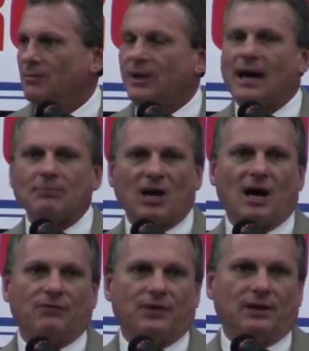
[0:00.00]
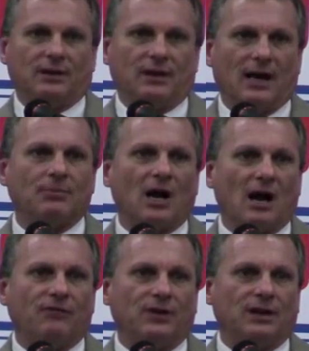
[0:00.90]
But I'm confident. I'm
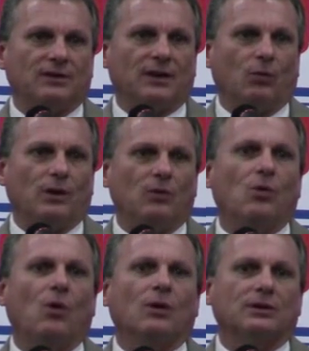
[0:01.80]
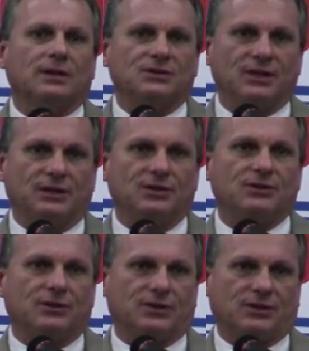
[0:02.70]
confident that we will
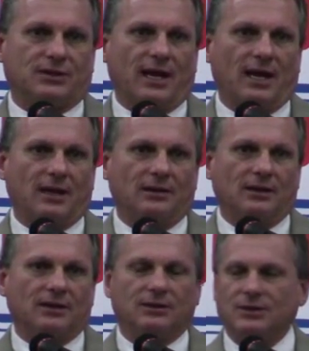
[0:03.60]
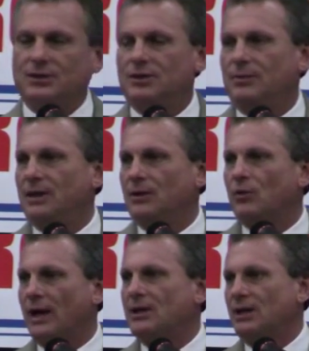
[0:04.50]
continue to sustain, continue to be
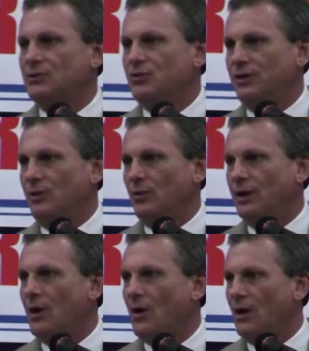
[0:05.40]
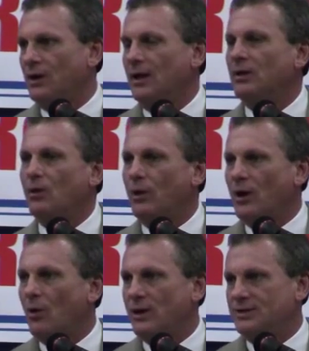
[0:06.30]
the great country that we are and that we
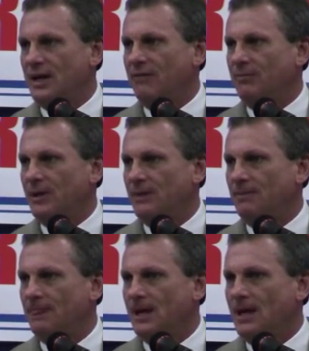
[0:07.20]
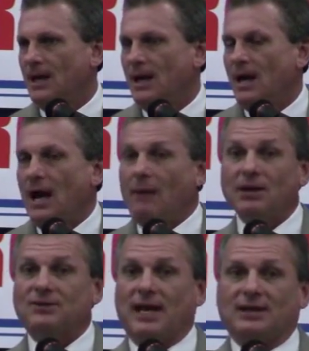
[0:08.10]
always have been.
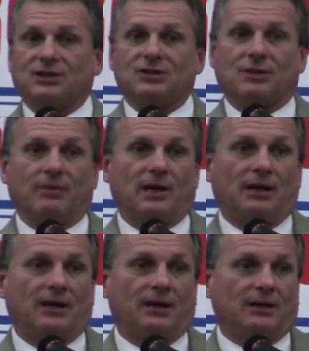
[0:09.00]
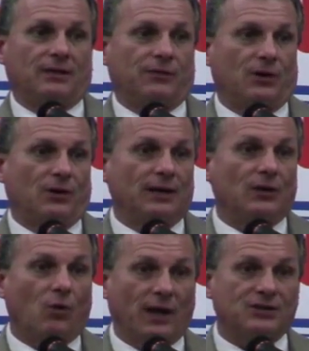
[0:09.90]
I'm going to take just a minute. If there are
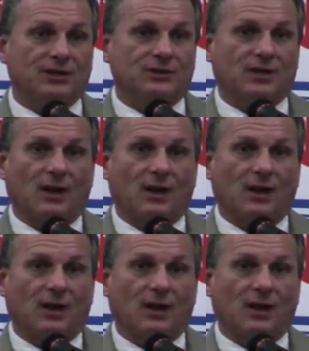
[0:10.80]
any questions,